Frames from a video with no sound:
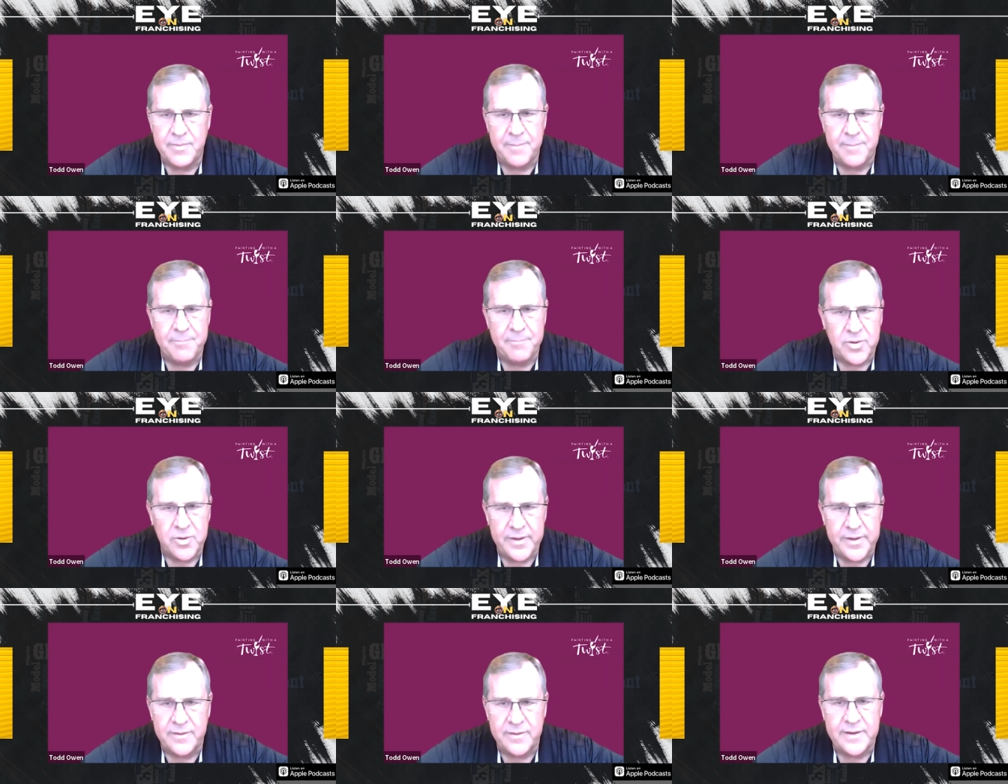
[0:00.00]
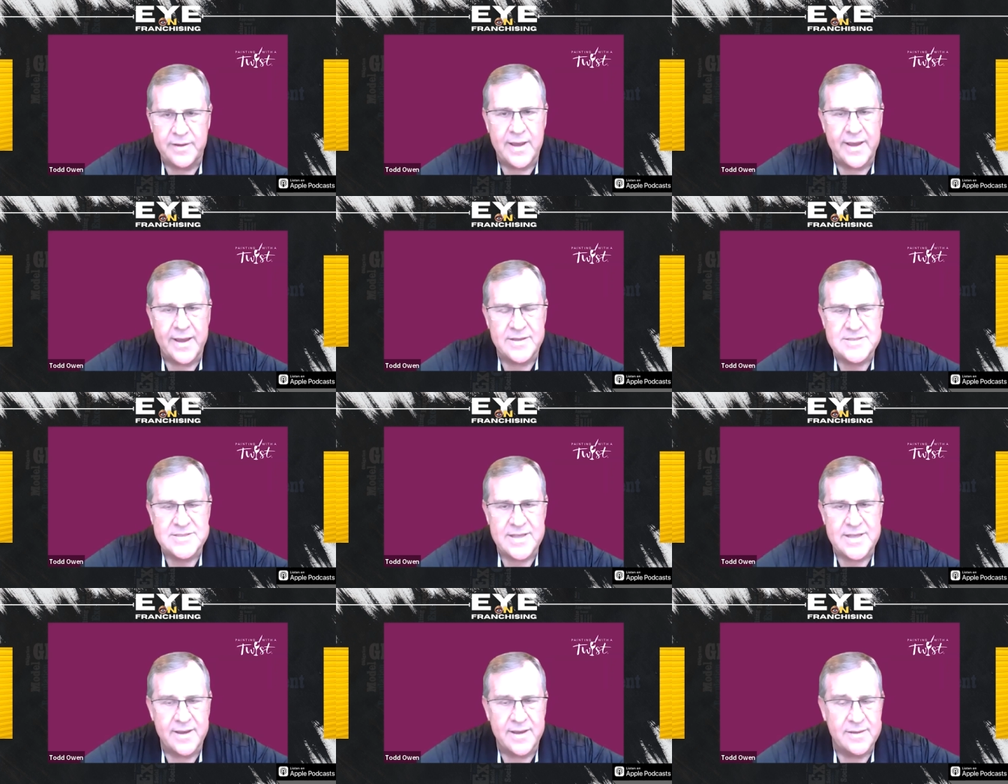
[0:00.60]
completely
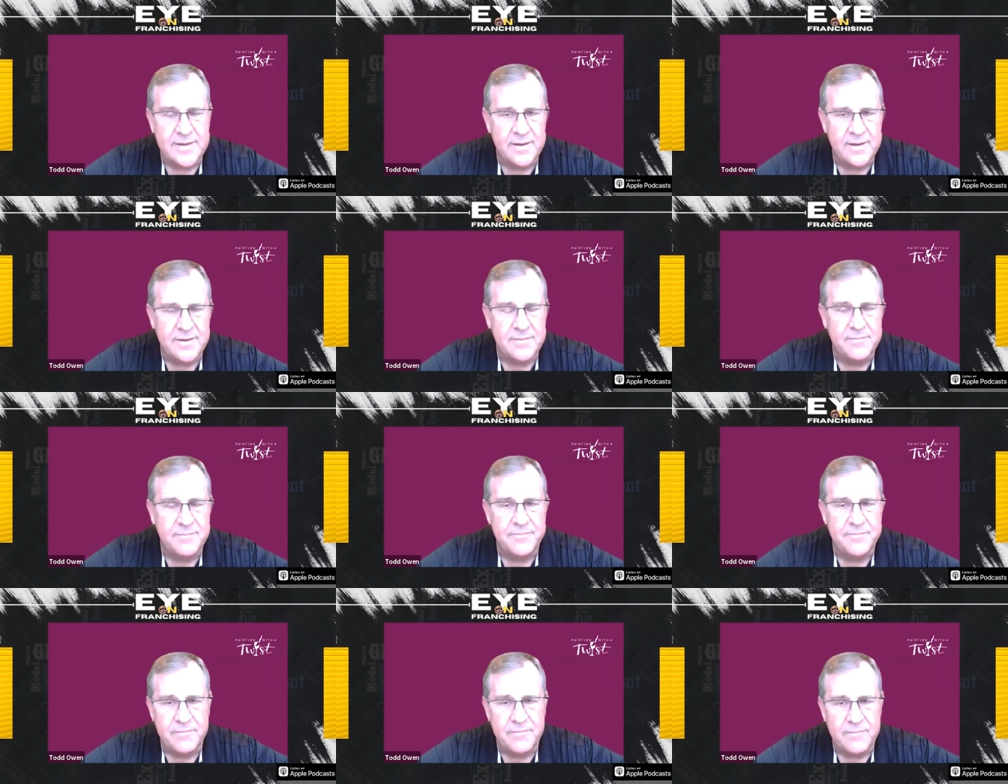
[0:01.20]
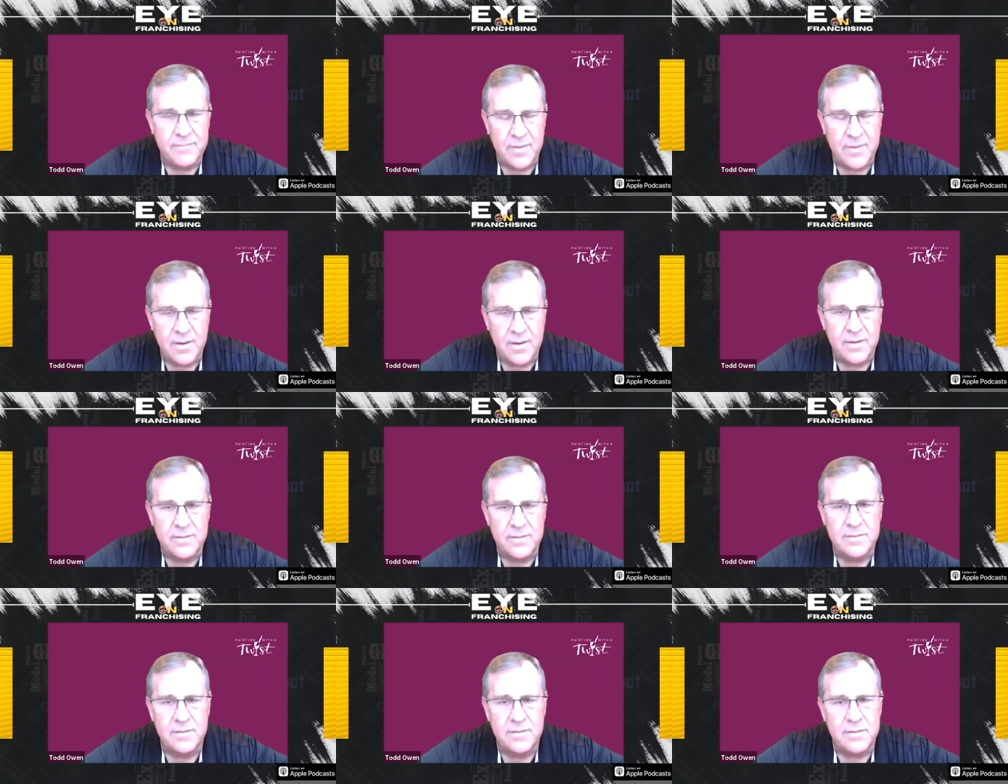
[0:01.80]
dissected.
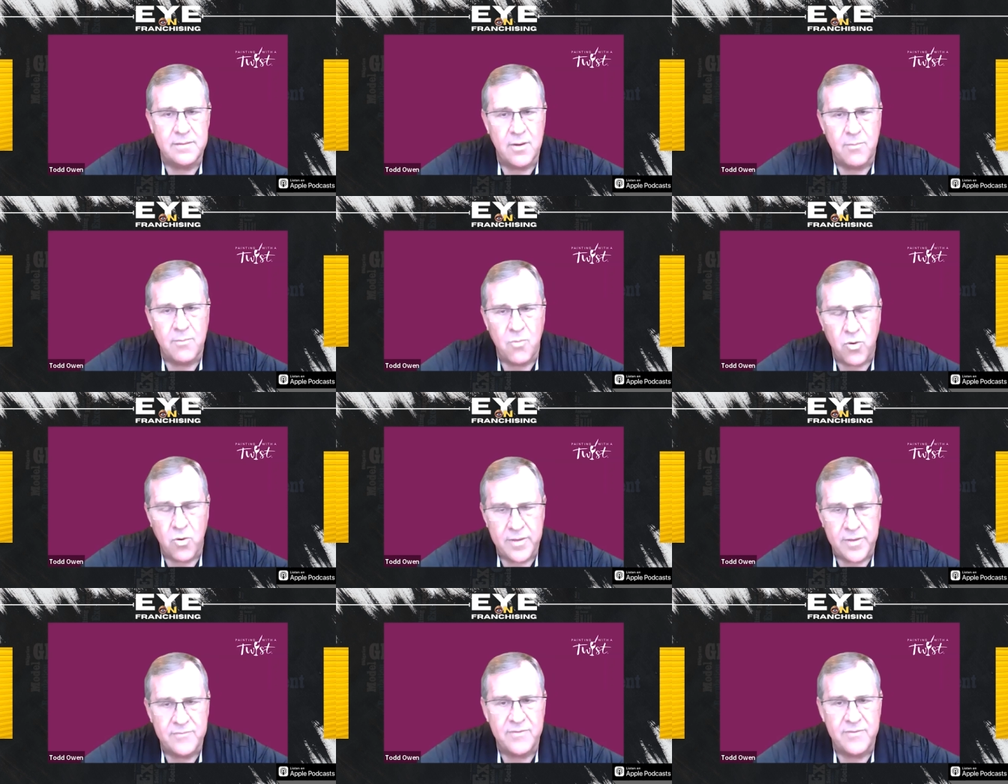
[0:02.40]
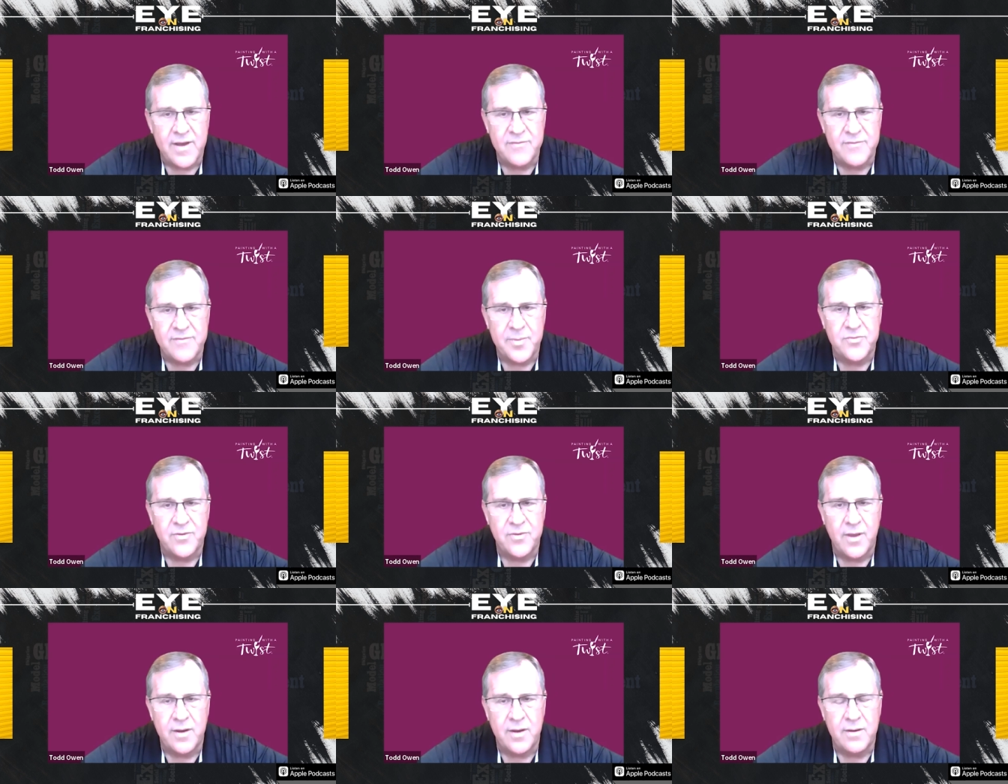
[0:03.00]
Uh, no more than five
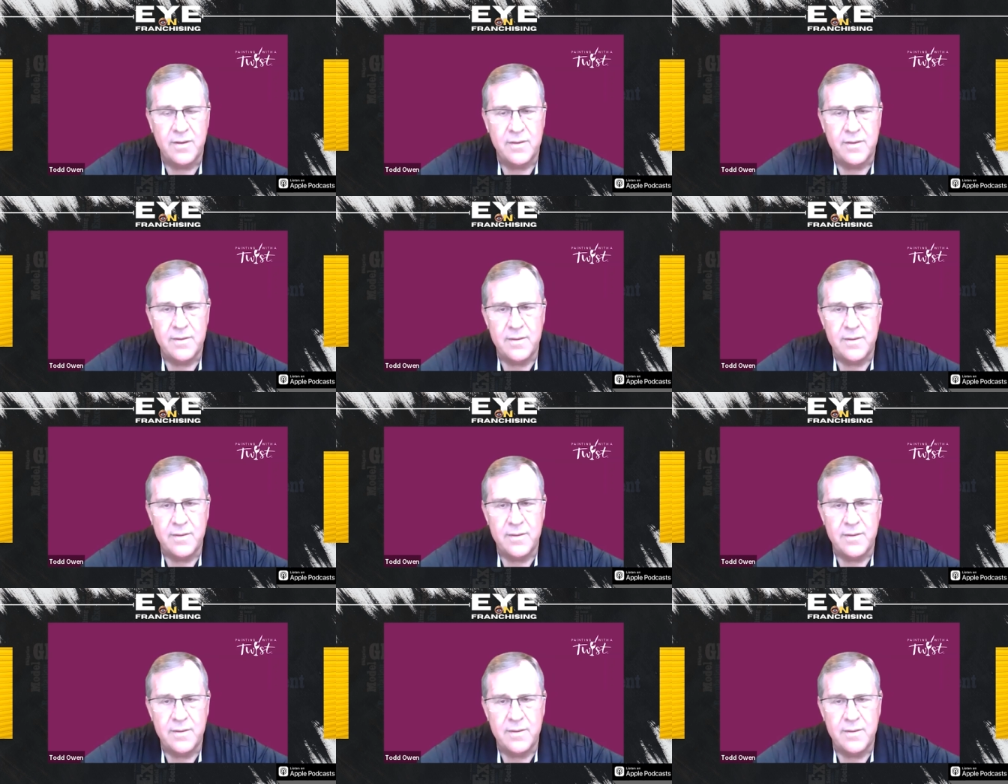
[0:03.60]
percent.